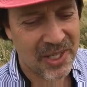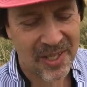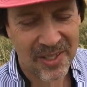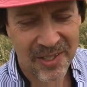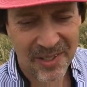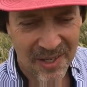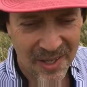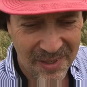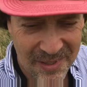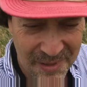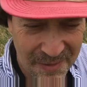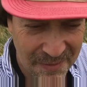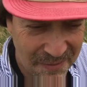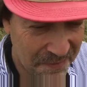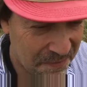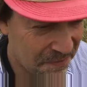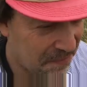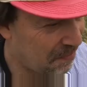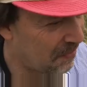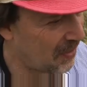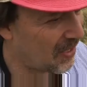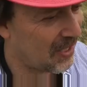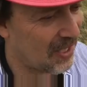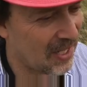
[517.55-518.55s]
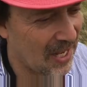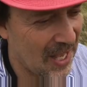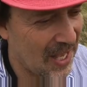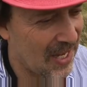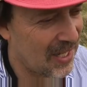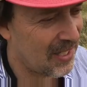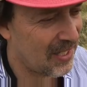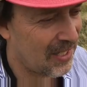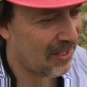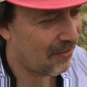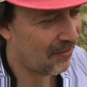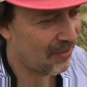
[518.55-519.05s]
that doesn't fit
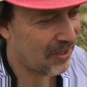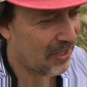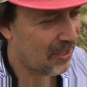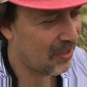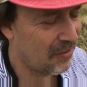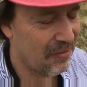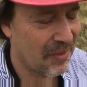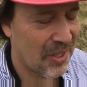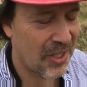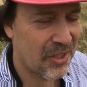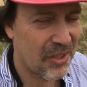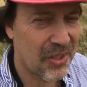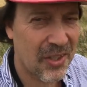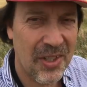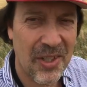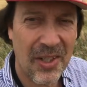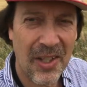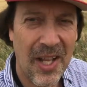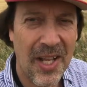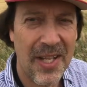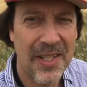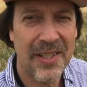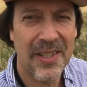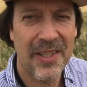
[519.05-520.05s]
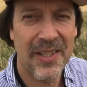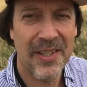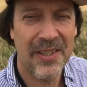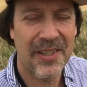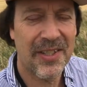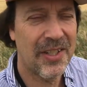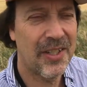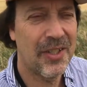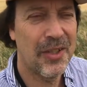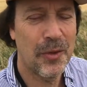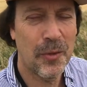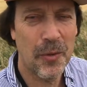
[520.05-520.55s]
any of the conventional
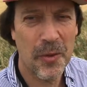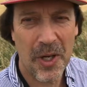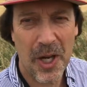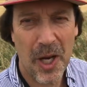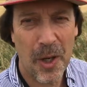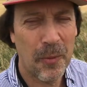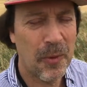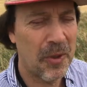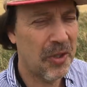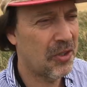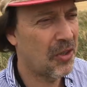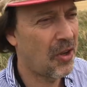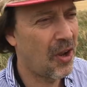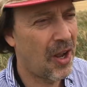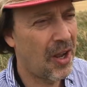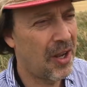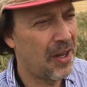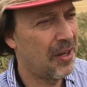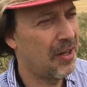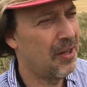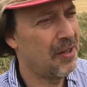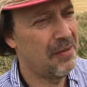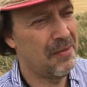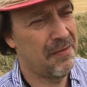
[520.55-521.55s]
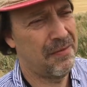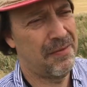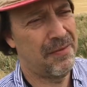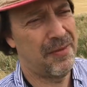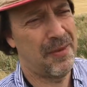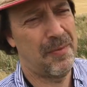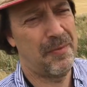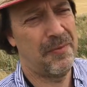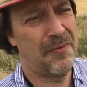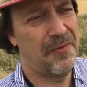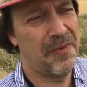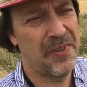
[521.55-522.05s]
ideas that you and I were taught
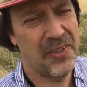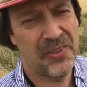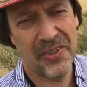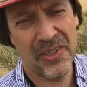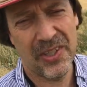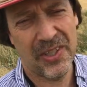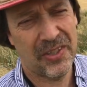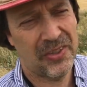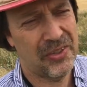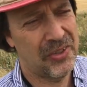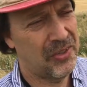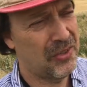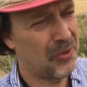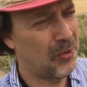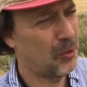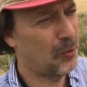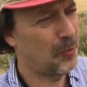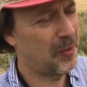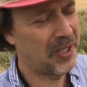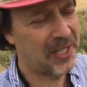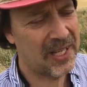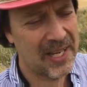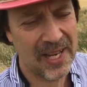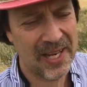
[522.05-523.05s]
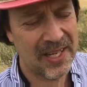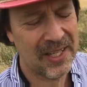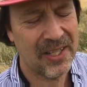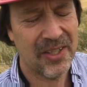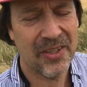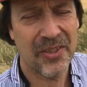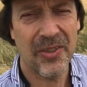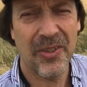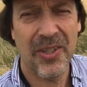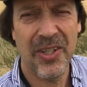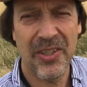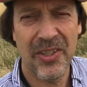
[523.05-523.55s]
from physics or
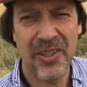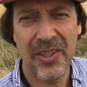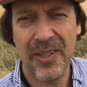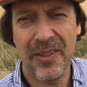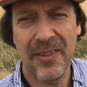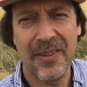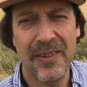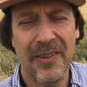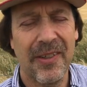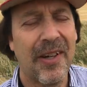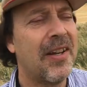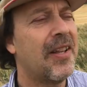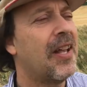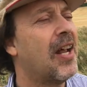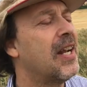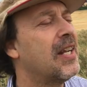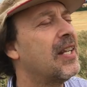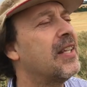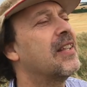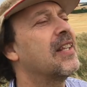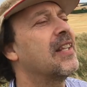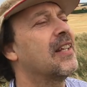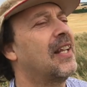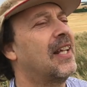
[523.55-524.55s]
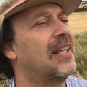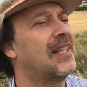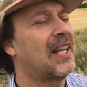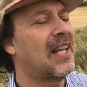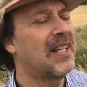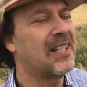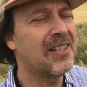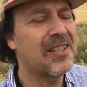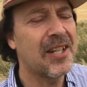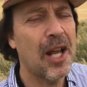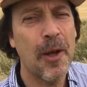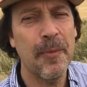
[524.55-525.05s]
mechanics or engineering or anything like
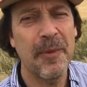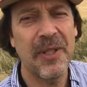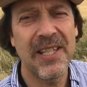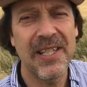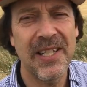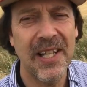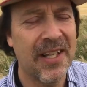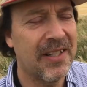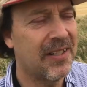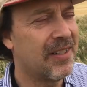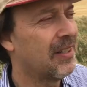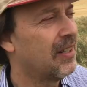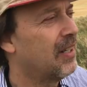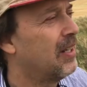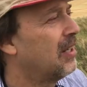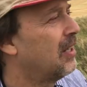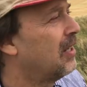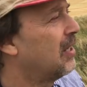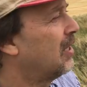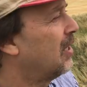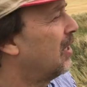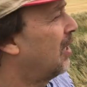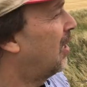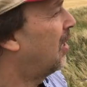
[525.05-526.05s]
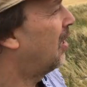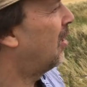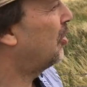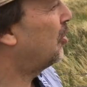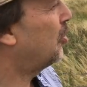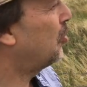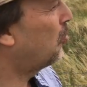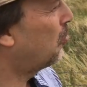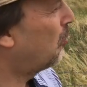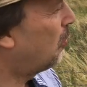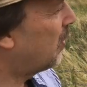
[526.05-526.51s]
that, just common sense. You